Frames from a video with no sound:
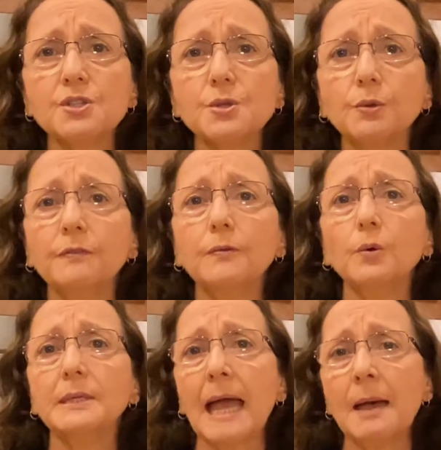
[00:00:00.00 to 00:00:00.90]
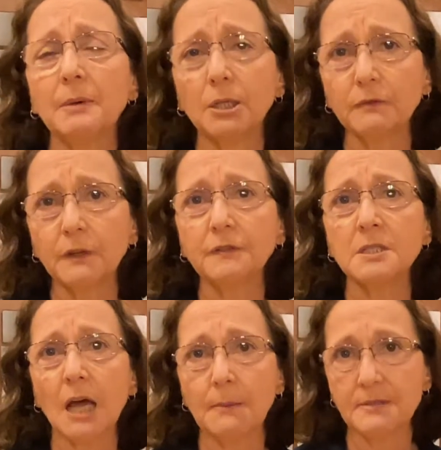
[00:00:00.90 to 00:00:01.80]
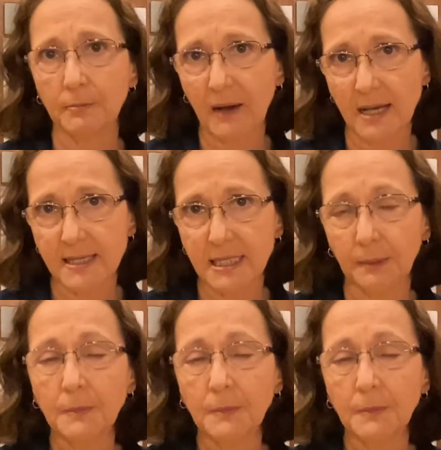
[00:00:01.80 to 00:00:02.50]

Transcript: to a full gamut of different types of pasta.